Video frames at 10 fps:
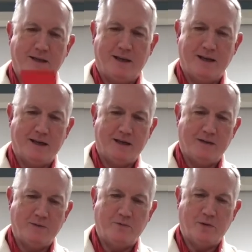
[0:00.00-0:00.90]
and
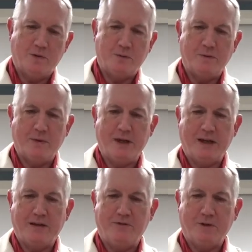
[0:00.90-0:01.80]
then fold one wing
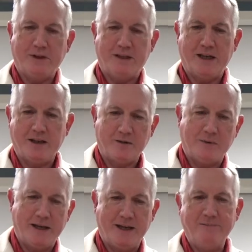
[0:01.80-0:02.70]
and fold it the other
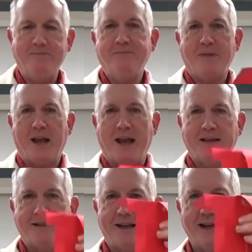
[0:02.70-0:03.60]
way,
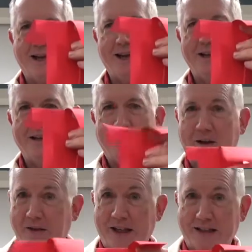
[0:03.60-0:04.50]
and ta-da, you
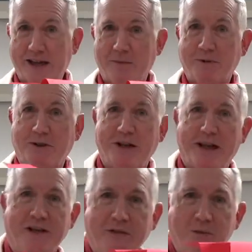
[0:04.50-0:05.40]
have a helicopter. And if it